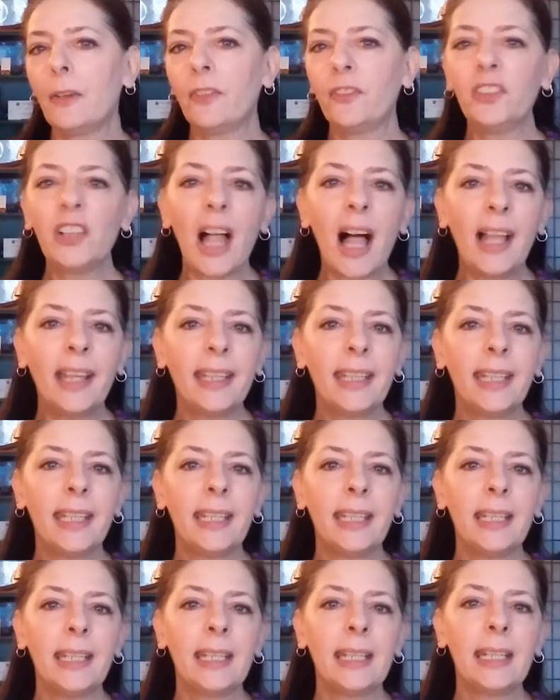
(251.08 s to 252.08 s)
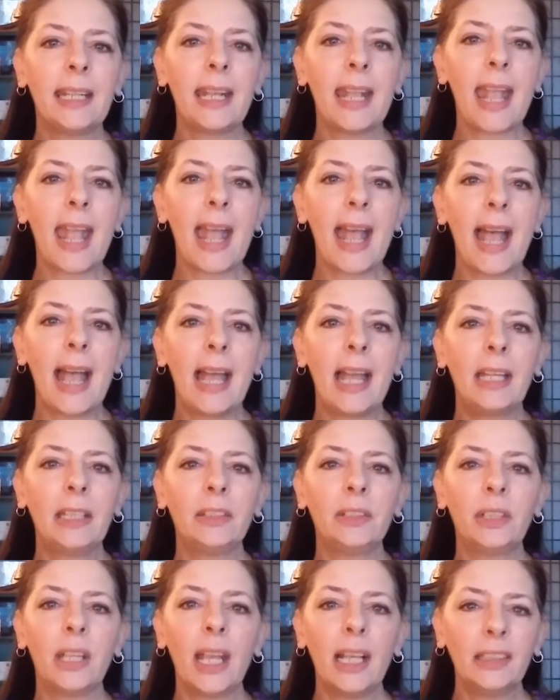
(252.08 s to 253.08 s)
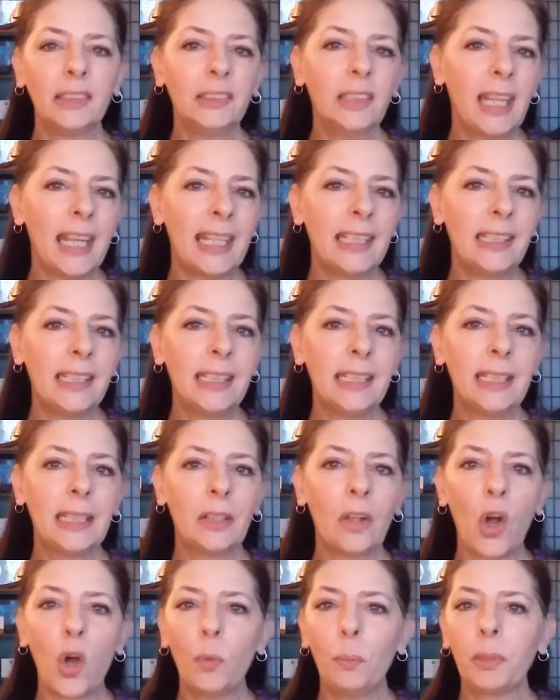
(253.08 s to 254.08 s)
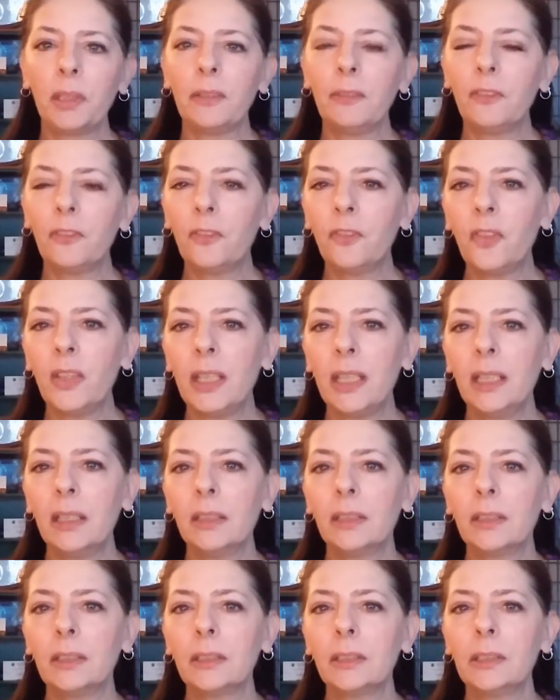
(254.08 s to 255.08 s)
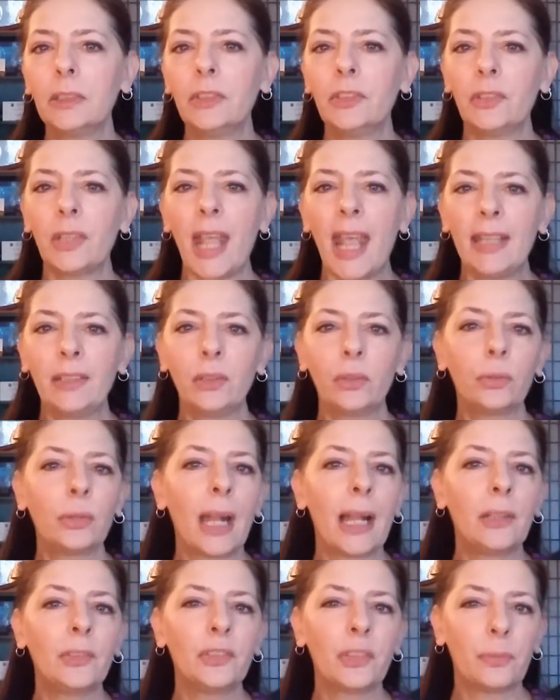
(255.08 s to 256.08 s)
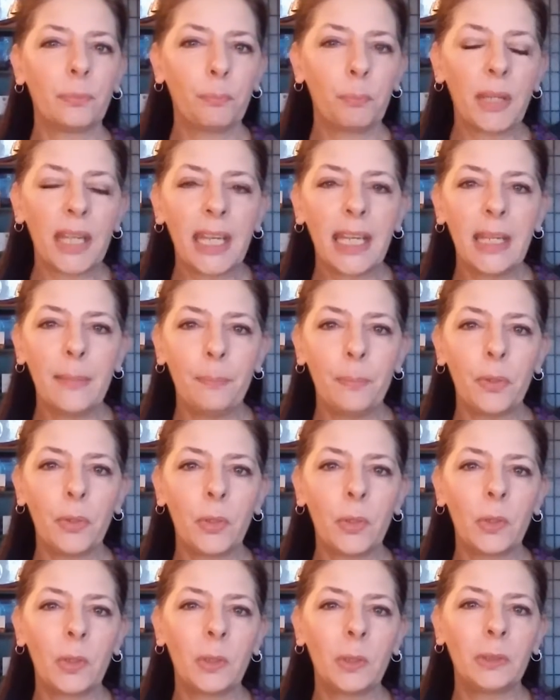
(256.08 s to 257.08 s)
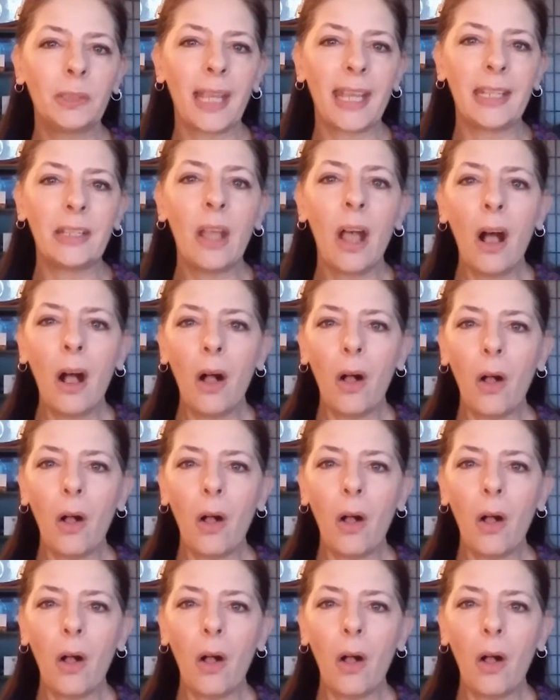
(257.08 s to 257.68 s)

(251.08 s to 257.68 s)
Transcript: flying and landing in open fields and crowds of people and